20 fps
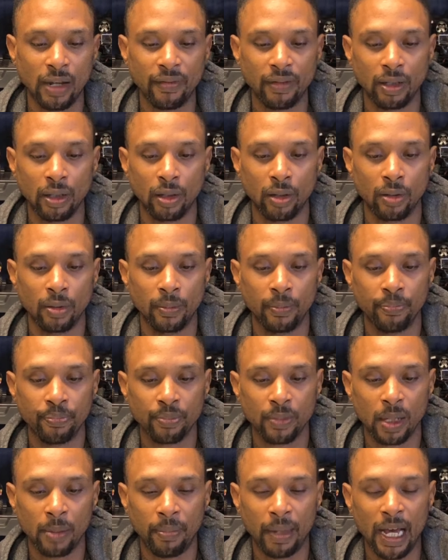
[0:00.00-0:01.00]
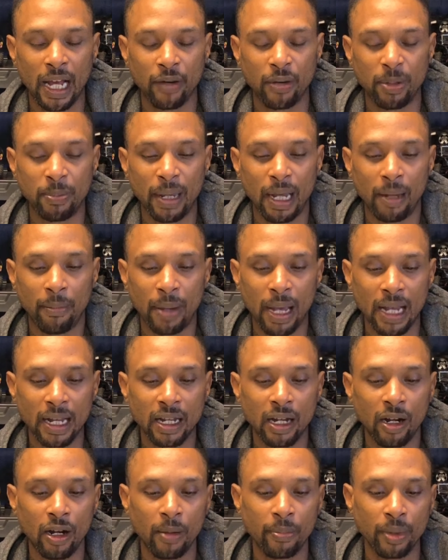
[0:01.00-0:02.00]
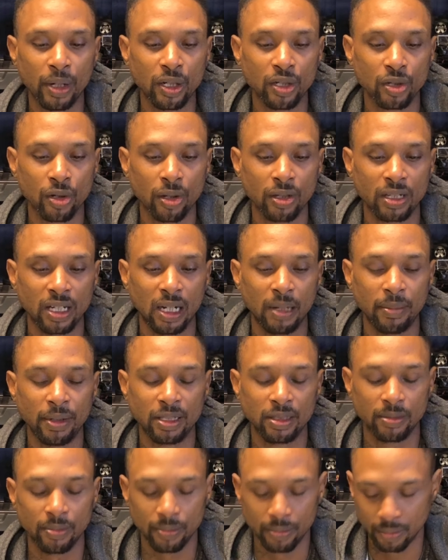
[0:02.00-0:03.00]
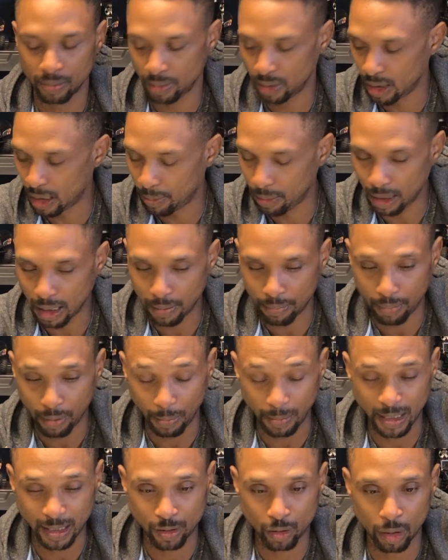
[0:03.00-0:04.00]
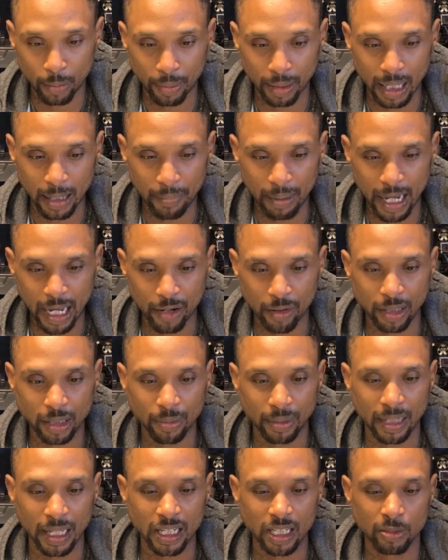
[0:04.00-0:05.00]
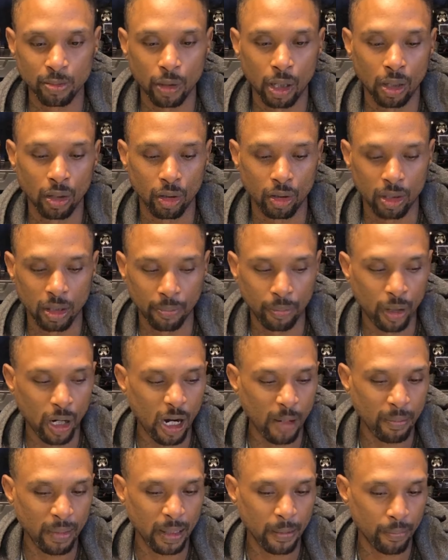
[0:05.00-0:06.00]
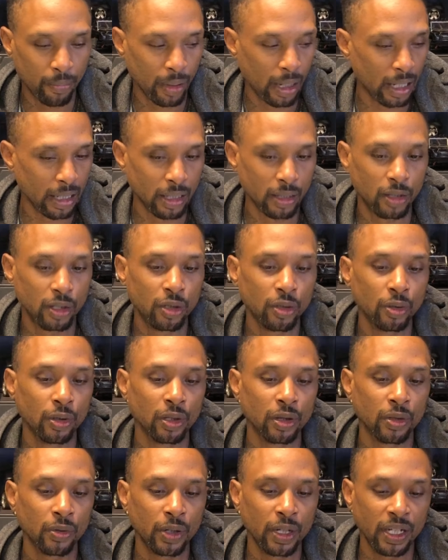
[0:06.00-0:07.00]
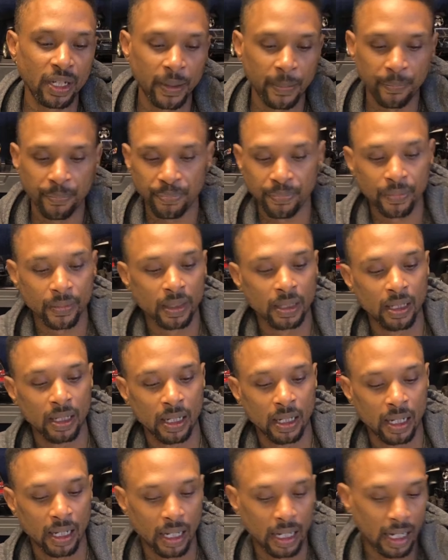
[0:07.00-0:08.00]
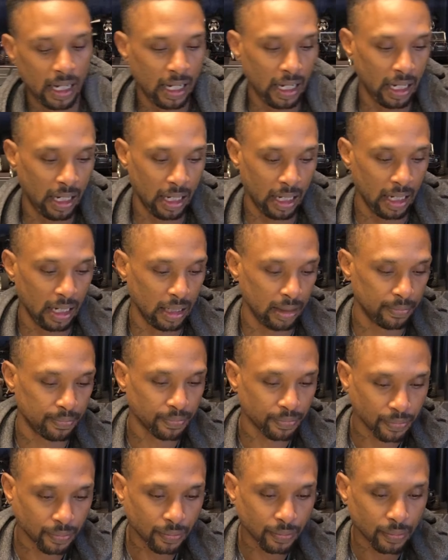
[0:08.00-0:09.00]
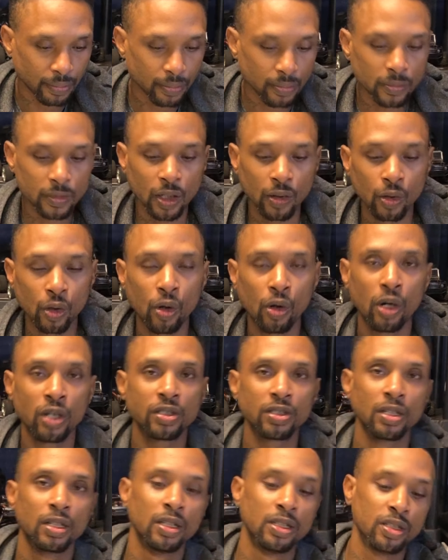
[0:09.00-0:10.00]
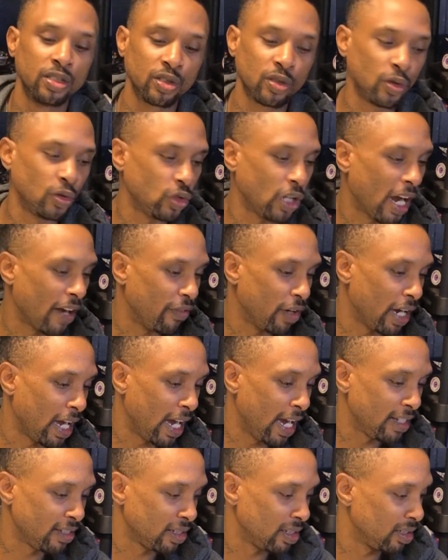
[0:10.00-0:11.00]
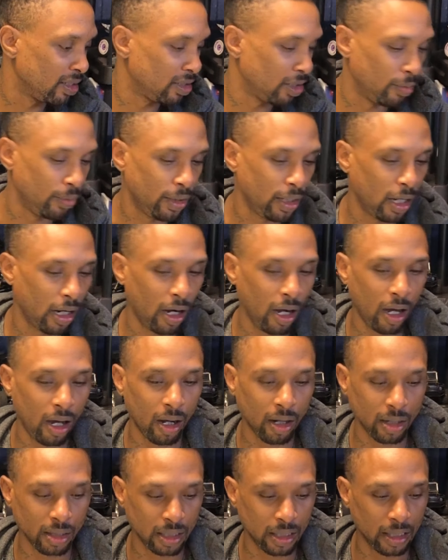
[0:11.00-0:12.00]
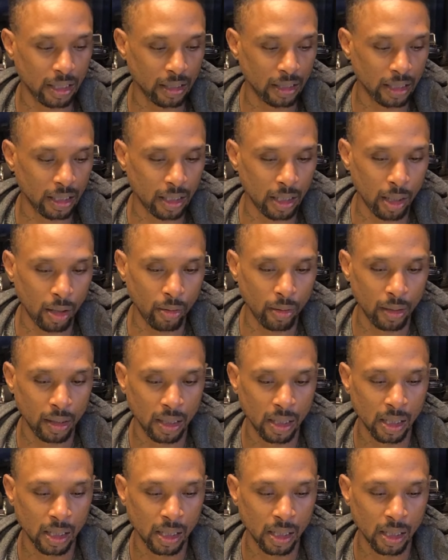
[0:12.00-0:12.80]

have a little battery bay back here. I'm pretty sure it's going to be some double A, I mean triple A batteries with that small little compartment, probably two or three. And of course, the screwdriver, guys. So we are all good to go.